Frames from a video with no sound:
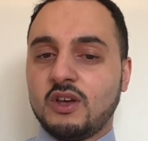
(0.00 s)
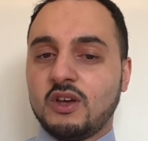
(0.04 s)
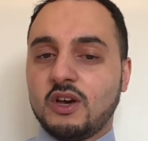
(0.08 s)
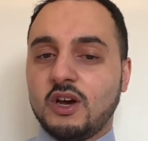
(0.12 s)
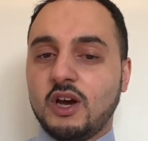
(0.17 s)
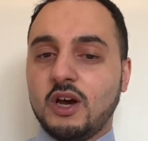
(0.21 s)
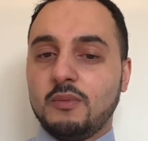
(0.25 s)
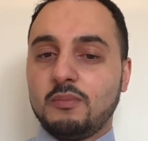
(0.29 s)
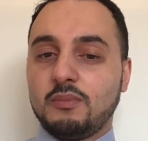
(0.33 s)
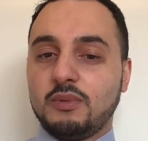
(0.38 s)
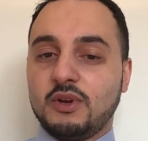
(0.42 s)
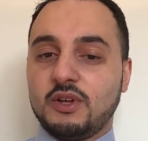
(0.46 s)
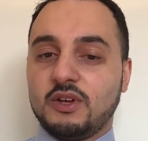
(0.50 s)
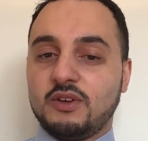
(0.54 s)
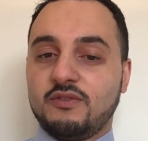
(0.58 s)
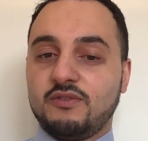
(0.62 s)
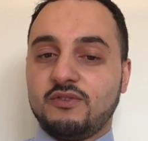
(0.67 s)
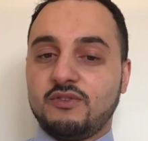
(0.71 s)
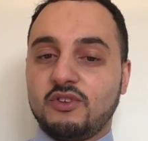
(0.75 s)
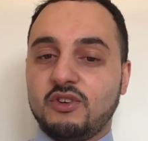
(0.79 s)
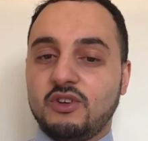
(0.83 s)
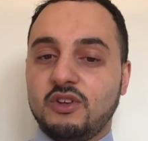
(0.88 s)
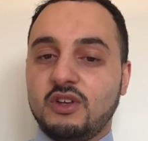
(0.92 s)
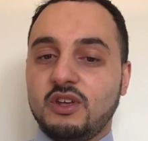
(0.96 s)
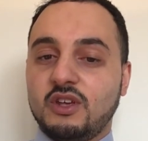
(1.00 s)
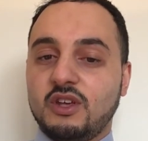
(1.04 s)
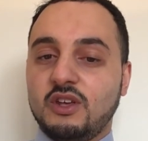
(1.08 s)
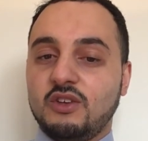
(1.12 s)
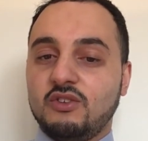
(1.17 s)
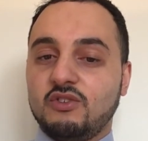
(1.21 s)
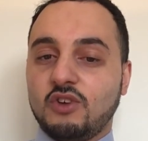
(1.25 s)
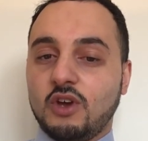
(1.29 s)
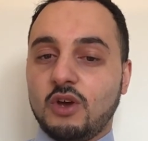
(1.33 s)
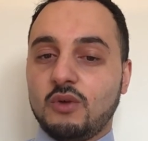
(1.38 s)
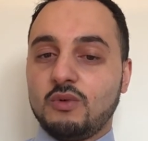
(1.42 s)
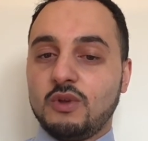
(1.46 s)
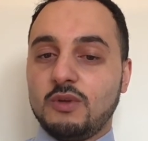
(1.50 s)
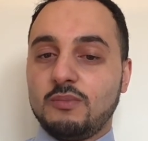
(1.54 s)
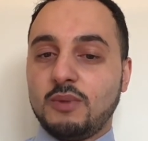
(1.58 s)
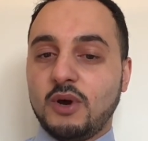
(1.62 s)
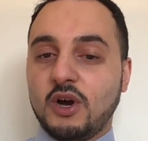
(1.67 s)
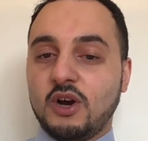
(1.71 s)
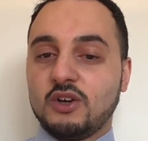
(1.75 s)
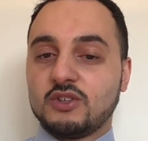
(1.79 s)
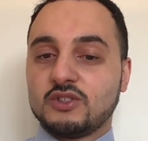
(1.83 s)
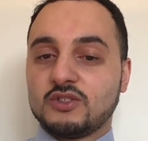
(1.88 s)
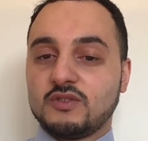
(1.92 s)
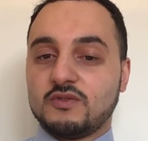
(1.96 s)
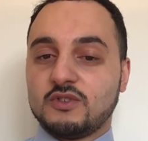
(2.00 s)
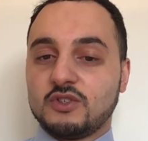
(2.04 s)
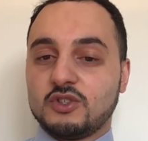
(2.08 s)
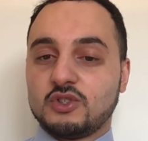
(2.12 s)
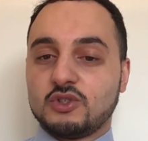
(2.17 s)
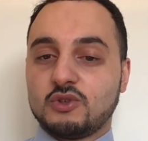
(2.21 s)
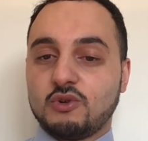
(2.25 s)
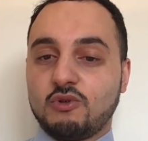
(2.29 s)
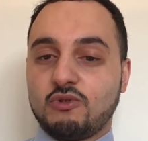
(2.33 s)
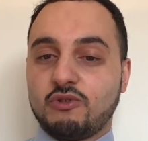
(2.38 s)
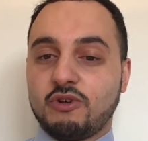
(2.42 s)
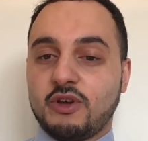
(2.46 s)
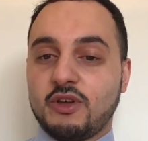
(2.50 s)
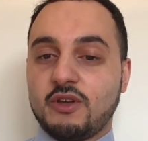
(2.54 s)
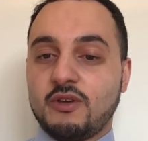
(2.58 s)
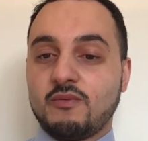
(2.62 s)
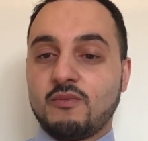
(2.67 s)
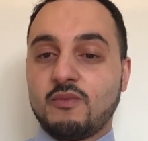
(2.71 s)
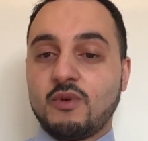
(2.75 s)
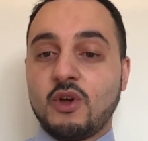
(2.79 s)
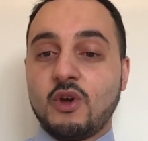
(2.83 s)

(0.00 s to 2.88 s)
Uplift is only part of the story.